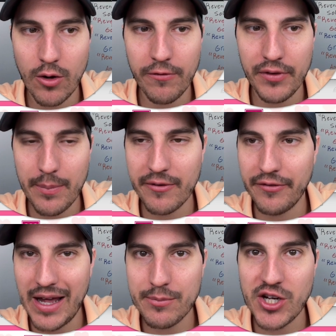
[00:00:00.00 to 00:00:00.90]
flippin'
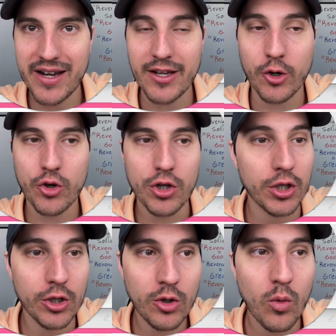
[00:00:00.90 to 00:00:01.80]
flapjacking
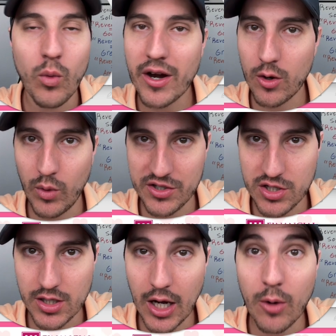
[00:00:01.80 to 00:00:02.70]
clue where it wants to
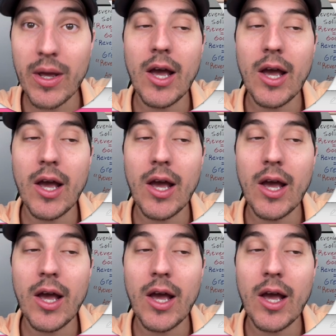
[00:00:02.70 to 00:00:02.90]
go.